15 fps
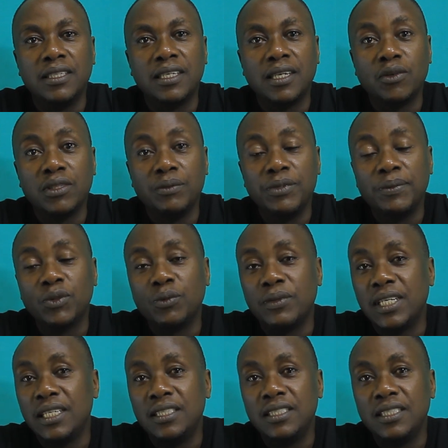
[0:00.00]
they cannot be able to
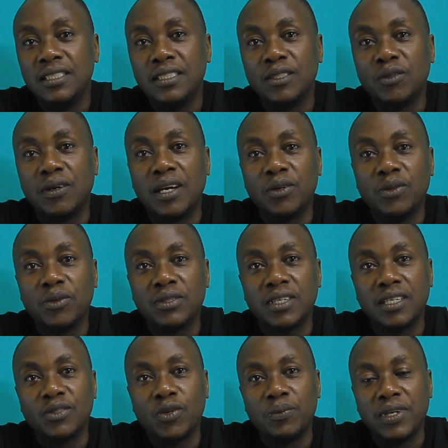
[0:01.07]
manage to handle those
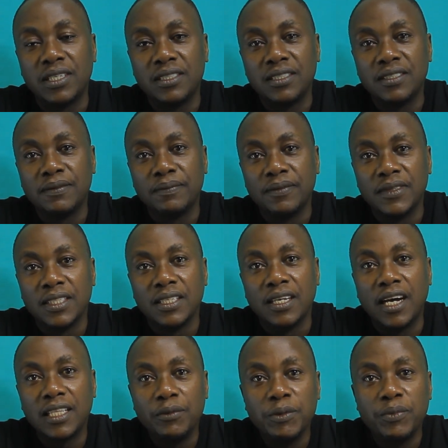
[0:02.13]
customers.
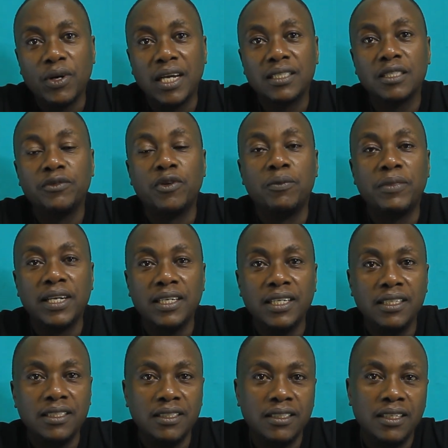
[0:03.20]
Other people ask for
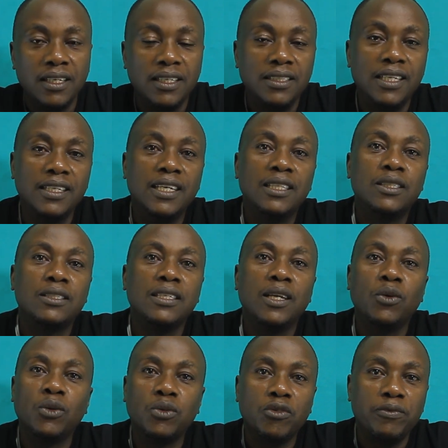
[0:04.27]
money. They get a
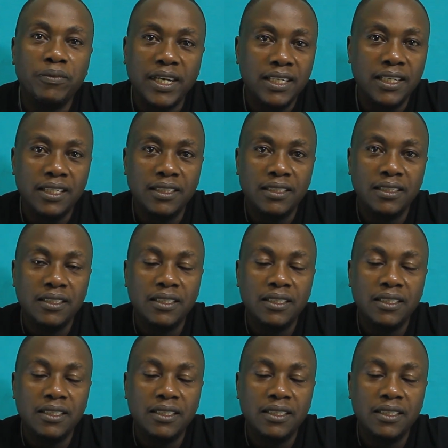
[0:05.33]
lot of money,